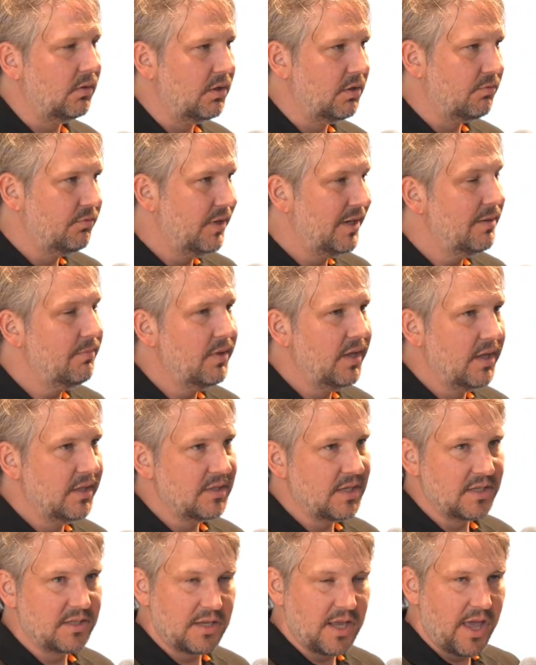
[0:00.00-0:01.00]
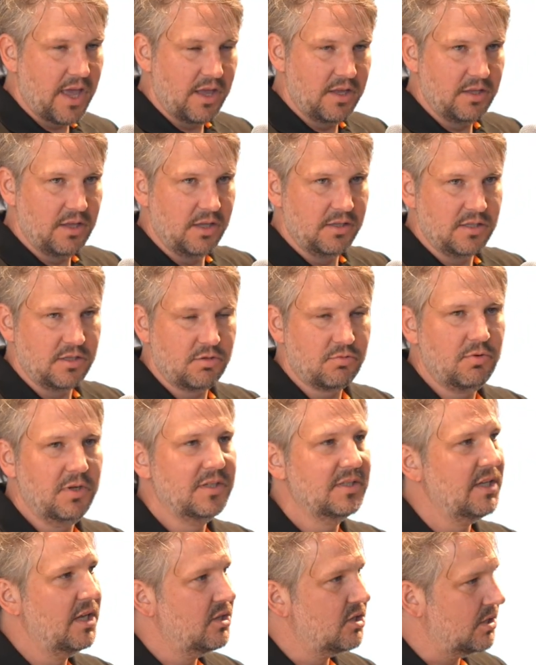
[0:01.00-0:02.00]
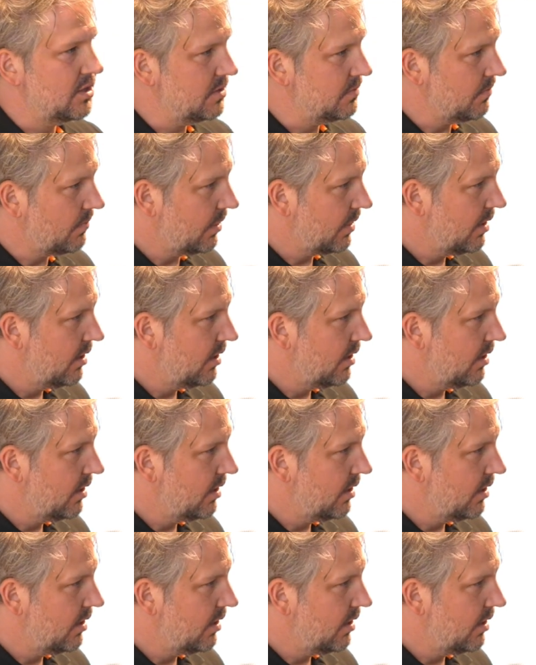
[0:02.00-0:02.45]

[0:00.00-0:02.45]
what it really means is it's 3 stages.